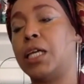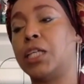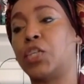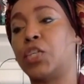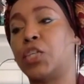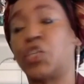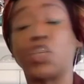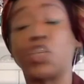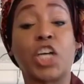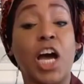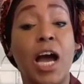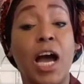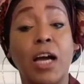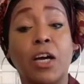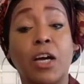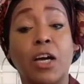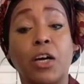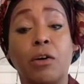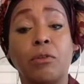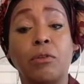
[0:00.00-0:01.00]

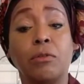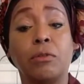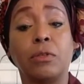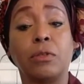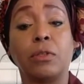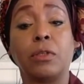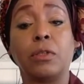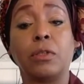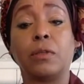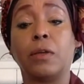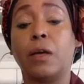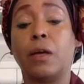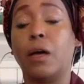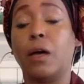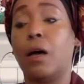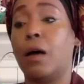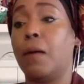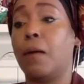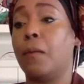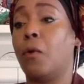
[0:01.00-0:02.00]
Chicago
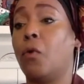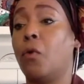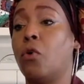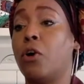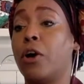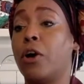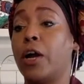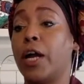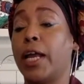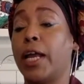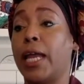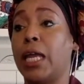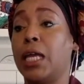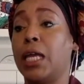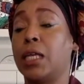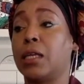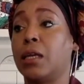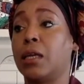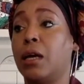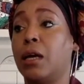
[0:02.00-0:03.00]
or
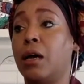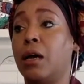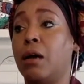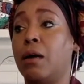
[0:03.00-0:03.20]
in